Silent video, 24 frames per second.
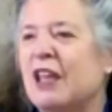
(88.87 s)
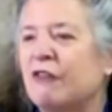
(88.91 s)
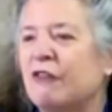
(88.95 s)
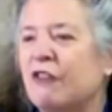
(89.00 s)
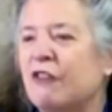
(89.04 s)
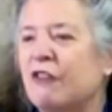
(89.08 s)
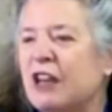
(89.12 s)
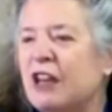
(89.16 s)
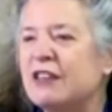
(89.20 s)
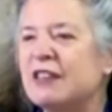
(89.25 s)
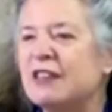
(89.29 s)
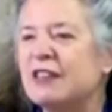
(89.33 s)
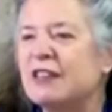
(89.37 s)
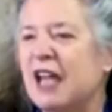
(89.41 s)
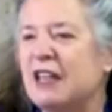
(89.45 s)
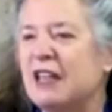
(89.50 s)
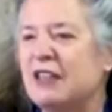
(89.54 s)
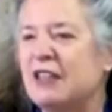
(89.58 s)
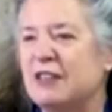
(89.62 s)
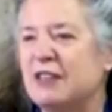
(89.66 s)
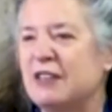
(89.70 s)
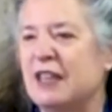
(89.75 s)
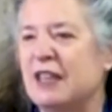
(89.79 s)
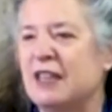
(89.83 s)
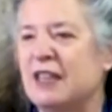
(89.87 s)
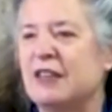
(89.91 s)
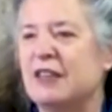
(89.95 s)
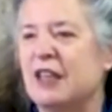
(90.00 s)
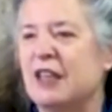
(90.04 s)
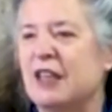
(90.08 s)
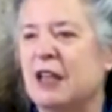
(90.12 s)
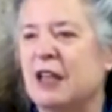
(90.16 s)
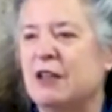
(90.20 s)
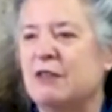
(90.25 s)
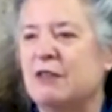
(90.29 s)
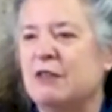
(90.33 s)
Phytoncides is
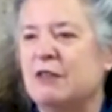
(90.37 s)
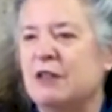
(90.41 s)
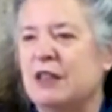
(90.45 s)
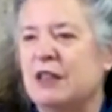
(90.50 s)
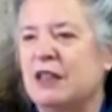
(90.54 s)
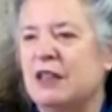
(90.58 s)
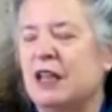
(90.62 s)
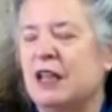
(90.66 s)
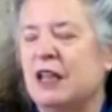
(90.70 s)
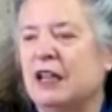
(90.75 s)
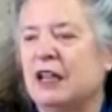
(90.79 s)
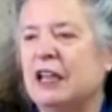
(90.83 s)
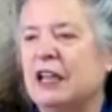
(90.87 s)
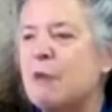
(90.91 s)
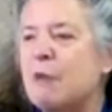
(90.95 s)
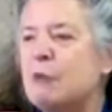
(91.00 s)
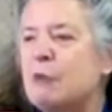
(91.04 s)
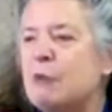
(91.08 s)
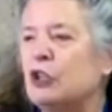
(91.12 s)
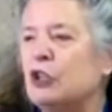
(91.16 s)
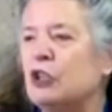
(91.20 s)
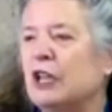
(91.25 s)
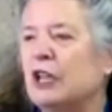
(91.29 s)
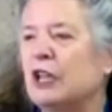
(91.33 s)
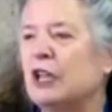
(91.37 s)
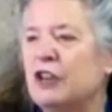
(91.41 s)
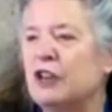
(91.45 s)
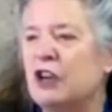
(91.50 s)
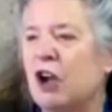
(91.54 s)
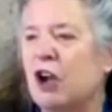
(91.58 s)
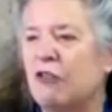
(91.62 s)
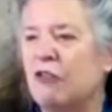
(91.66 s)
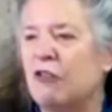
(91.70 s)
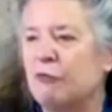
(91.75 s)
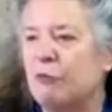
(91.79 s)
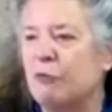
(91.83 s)
a chemical given
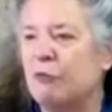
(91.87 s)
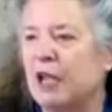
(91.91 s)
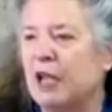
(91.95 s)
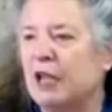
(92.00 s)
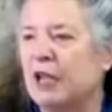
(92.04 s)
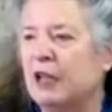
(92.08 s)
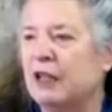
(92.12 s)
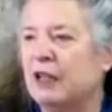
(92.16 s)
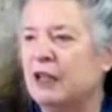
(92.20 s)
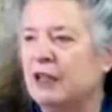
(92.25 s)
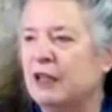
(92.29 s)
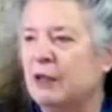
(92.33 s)
off by